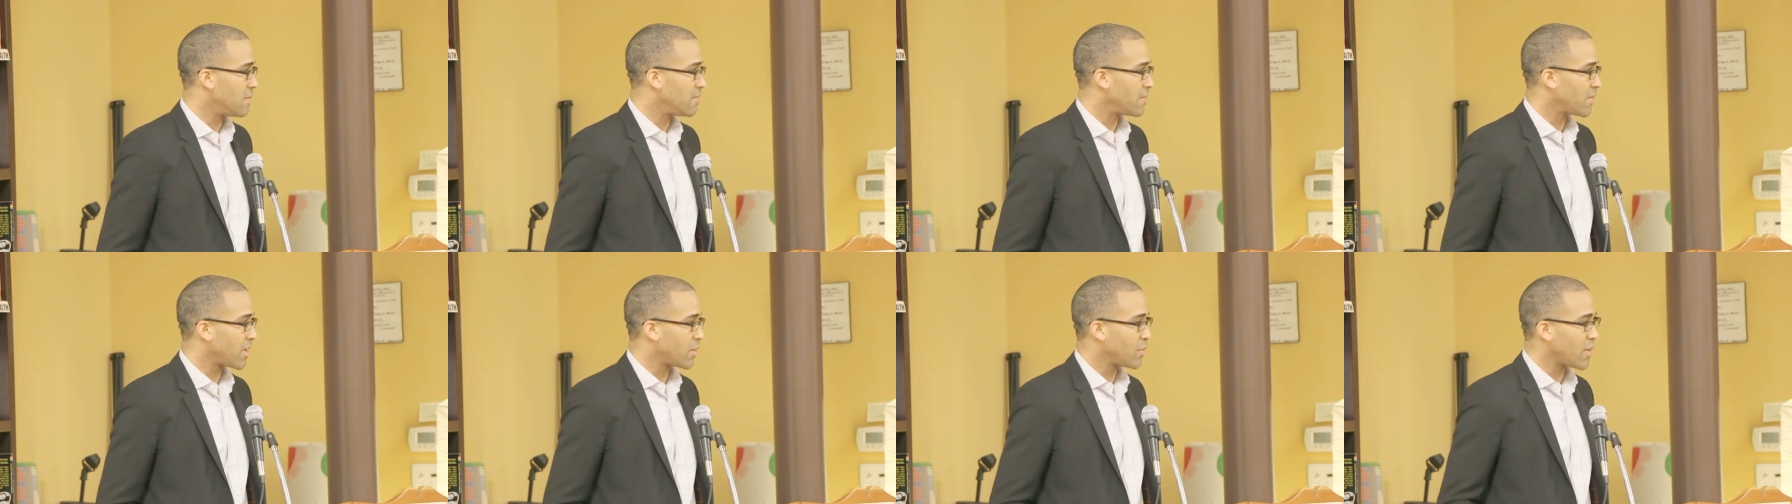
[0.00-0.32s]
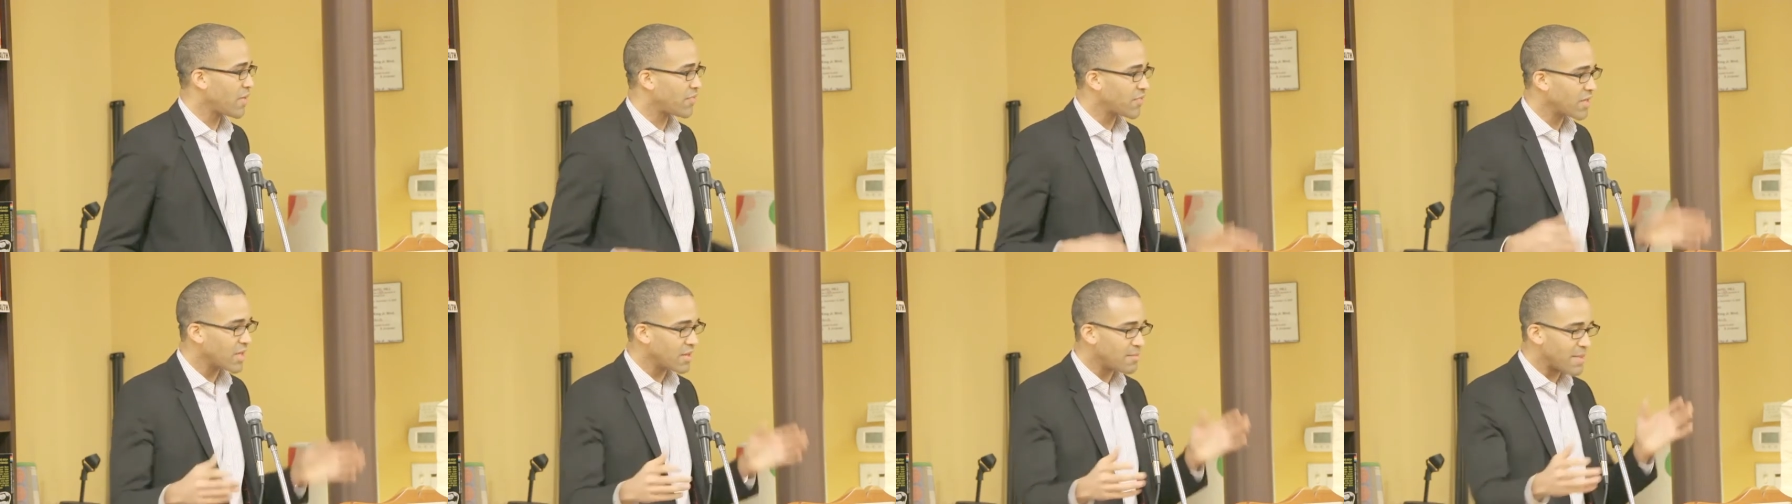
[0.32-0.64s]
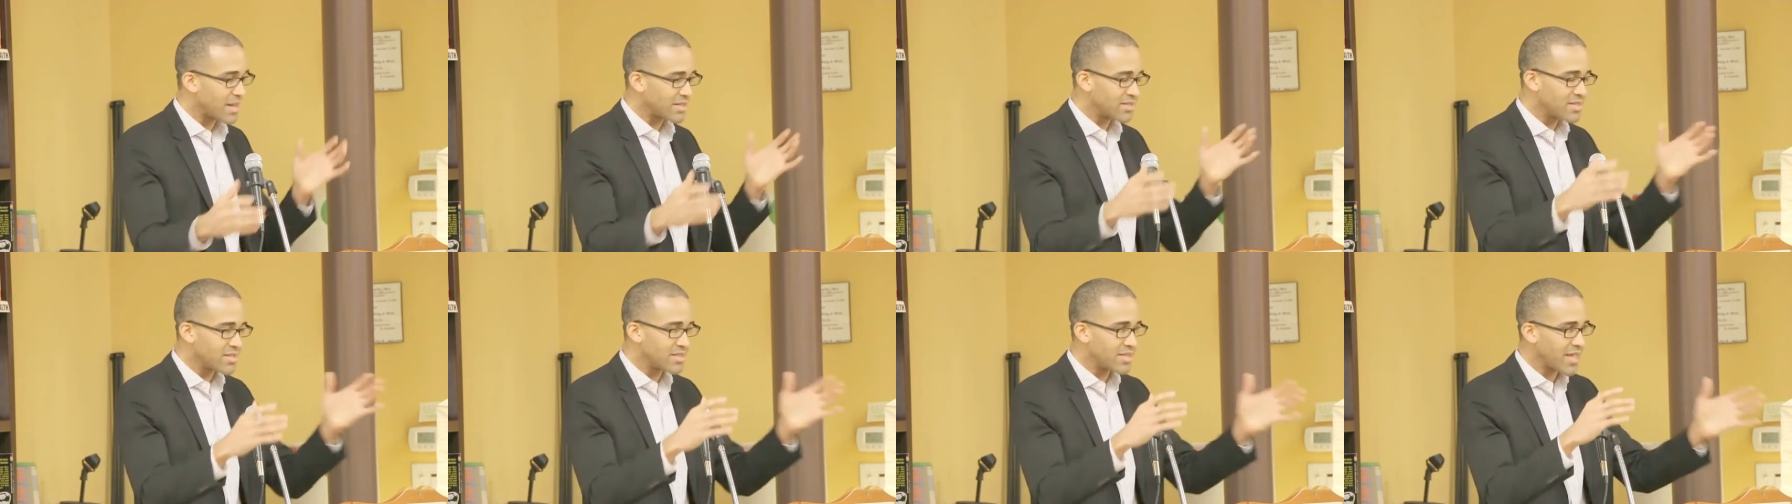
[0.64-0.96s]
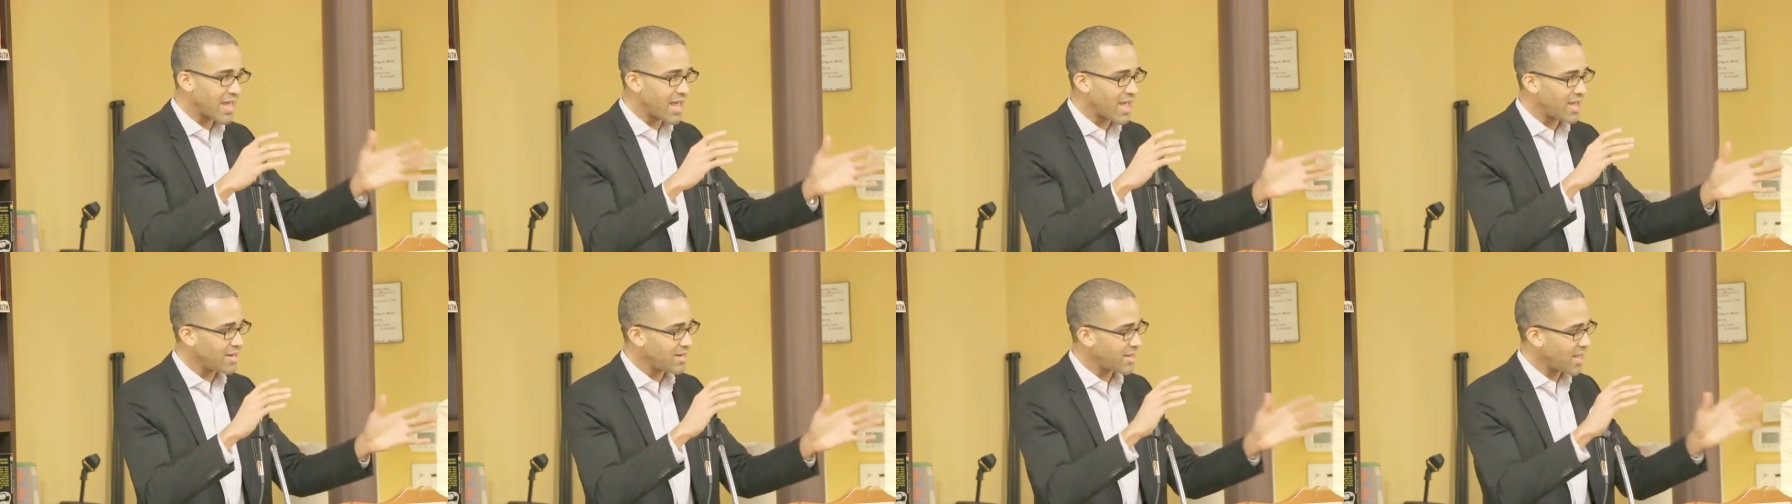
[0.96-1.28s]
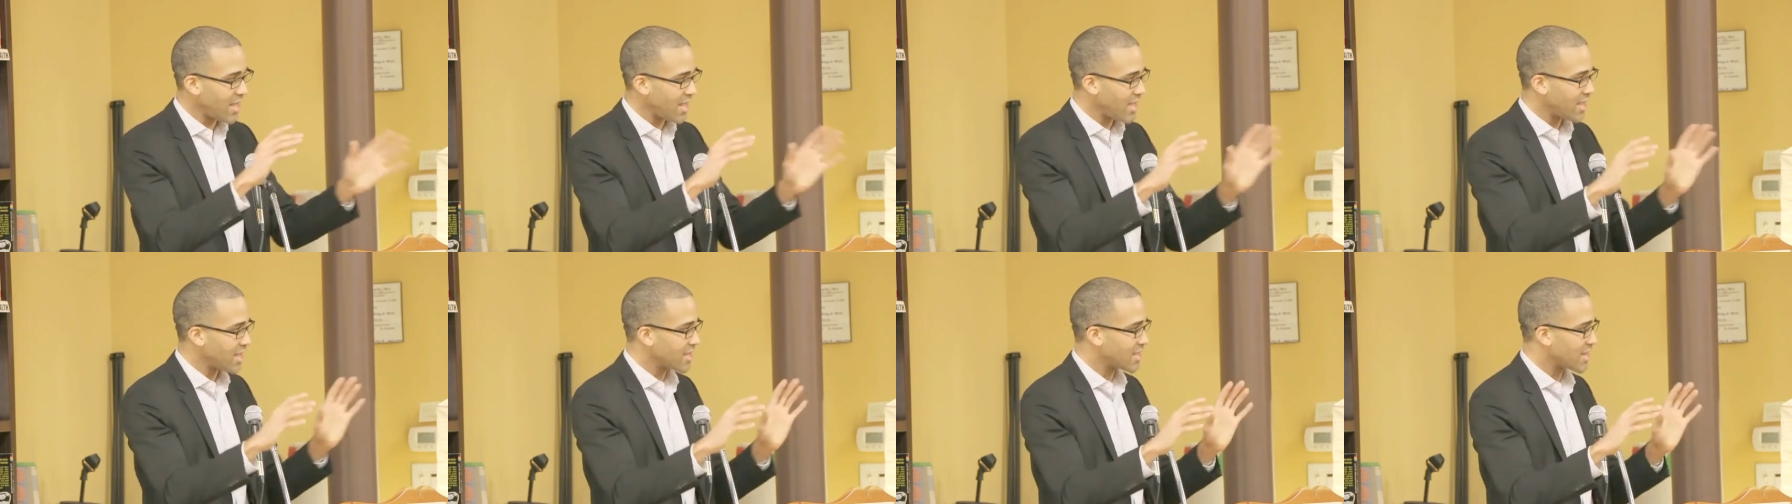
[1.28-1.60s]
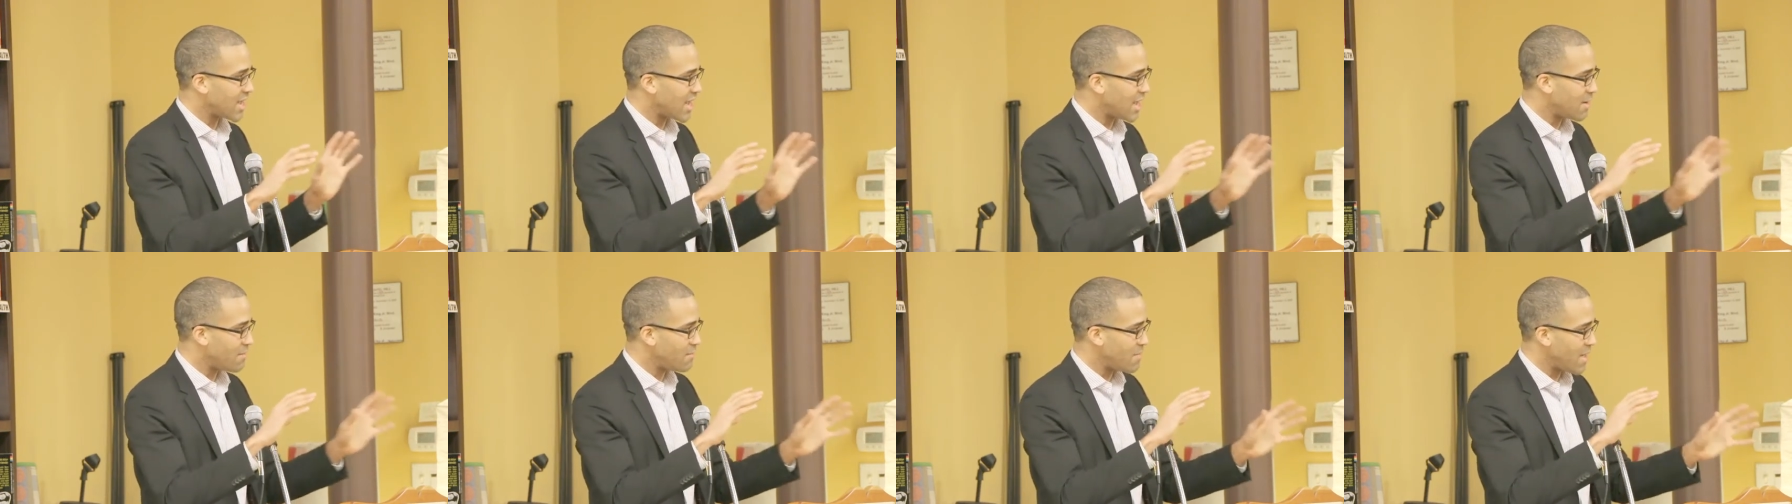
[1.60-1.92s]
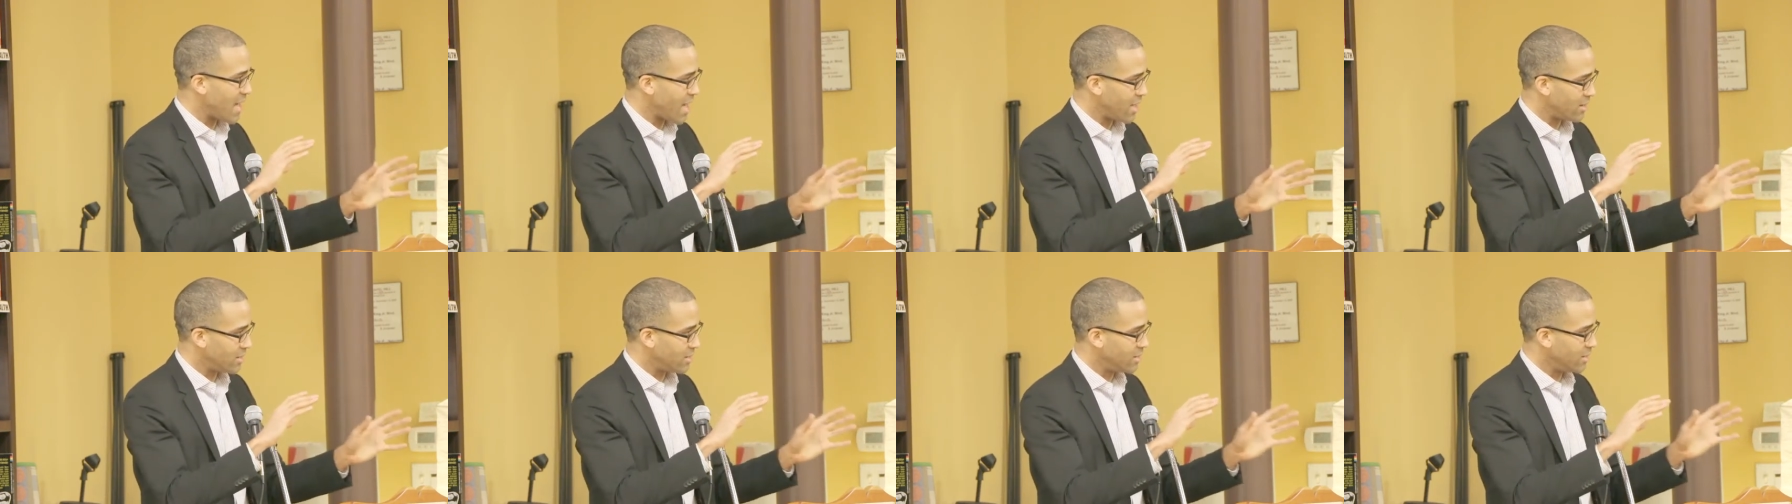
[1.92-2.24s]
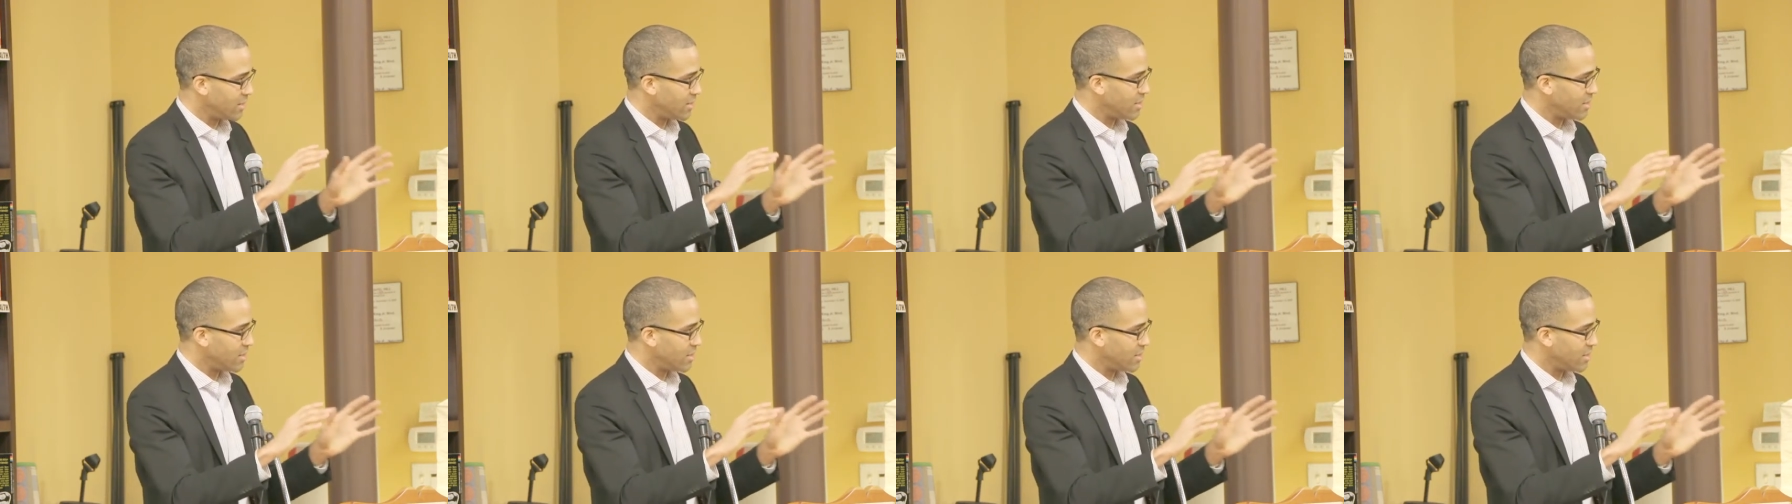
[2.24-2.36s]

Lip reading: Right? We have to get back to this hand-to-hand combat